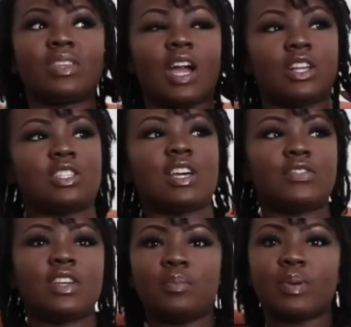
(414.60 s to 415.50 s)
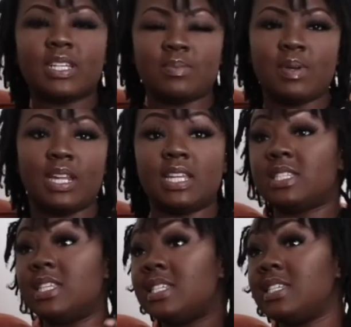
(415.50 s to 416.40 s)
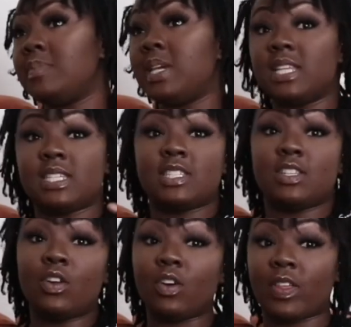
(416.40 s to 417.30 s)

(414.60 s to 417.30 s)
I just have to embrace me, and this is me. This is the look.